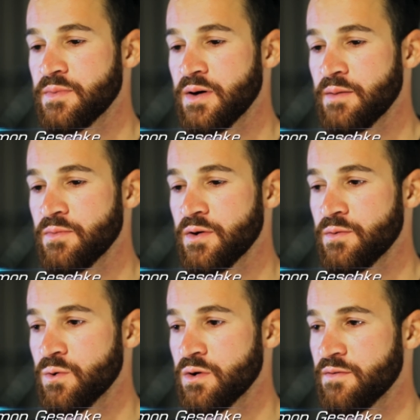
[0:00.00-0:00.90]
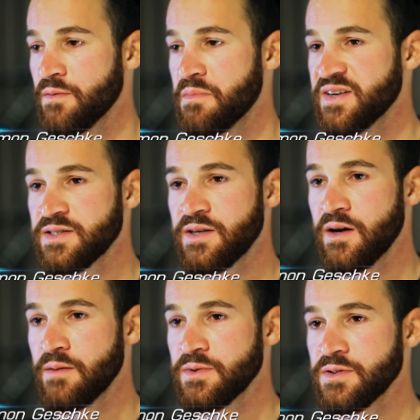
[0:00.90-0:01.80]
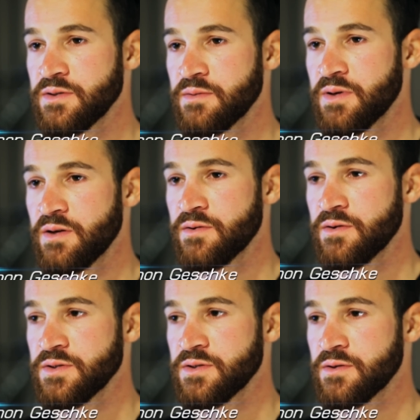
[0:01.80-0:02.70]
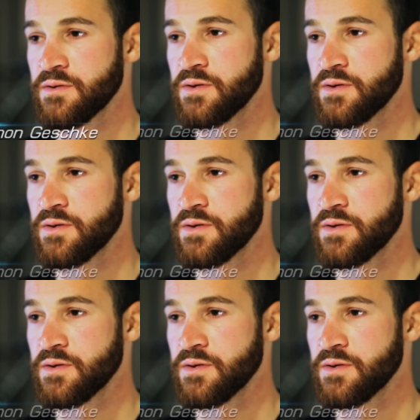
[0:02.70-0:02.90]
I'm not one of the best climbers in the peloton, so